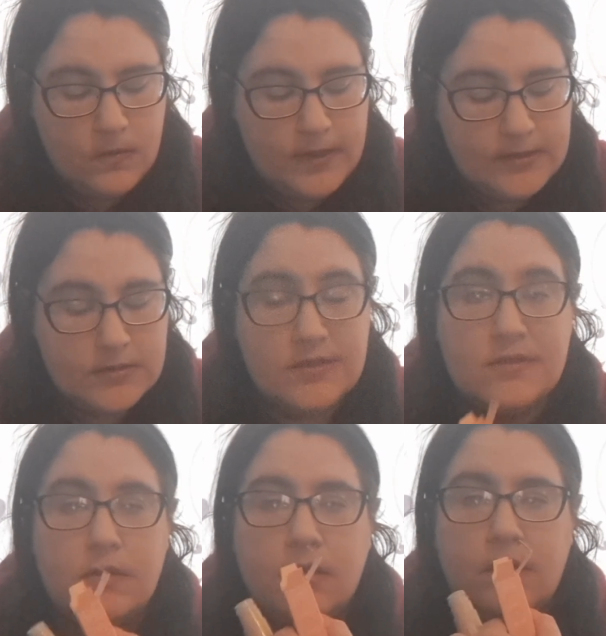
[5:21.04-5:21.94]

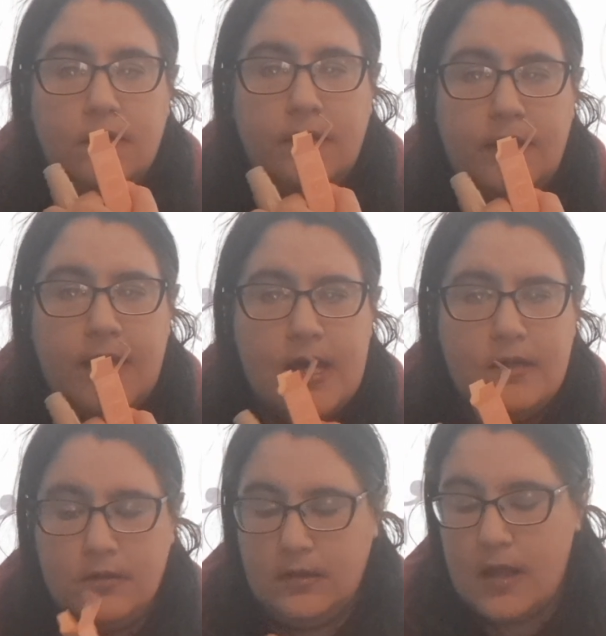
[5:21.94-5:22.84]
that's
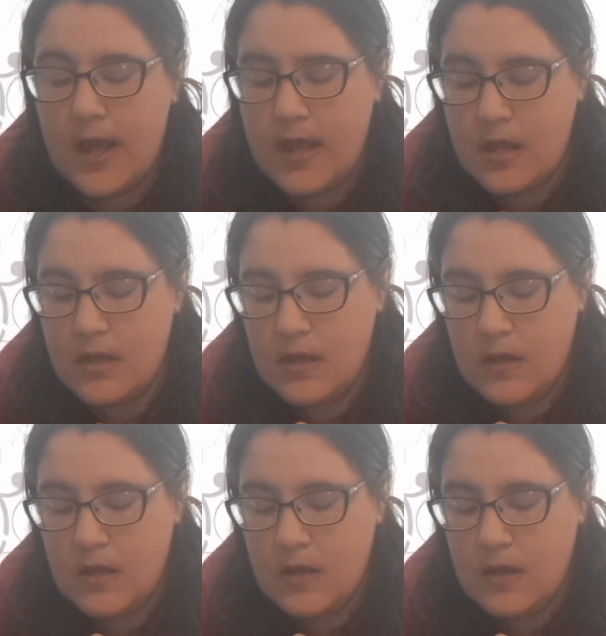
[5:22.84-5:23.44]
a little light.